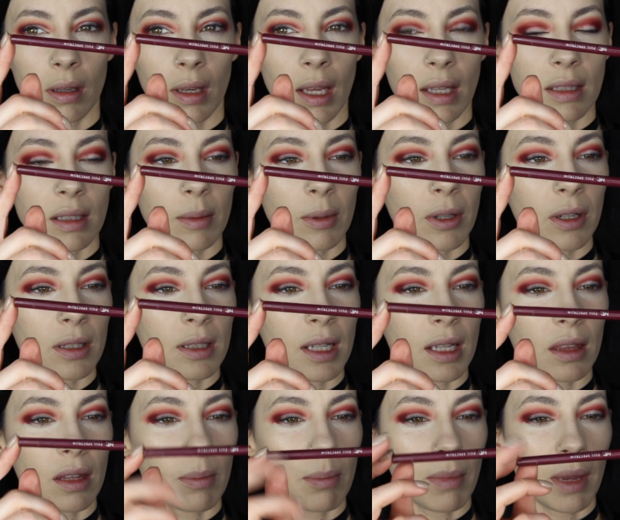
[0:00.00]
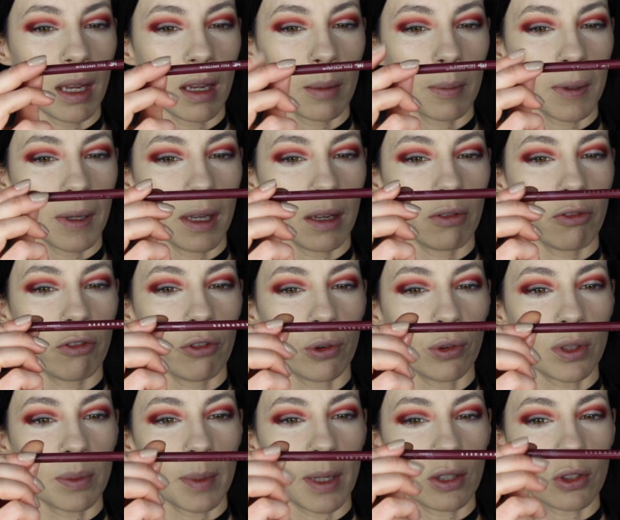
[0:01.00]
Next I'm gonna take the Makeup Geek
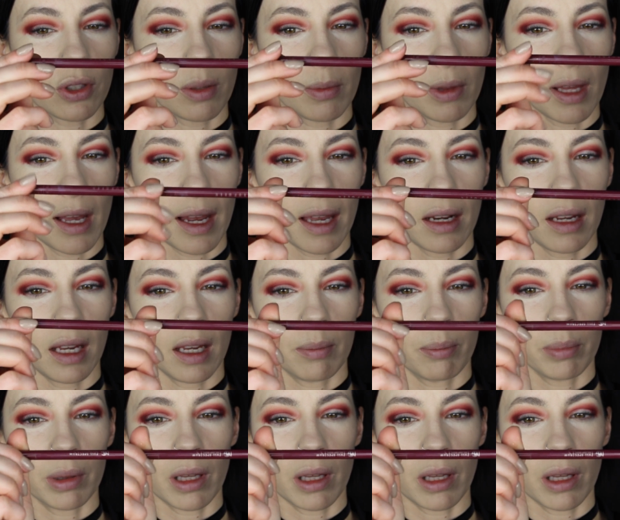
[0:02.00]
Full Spectrum Liner in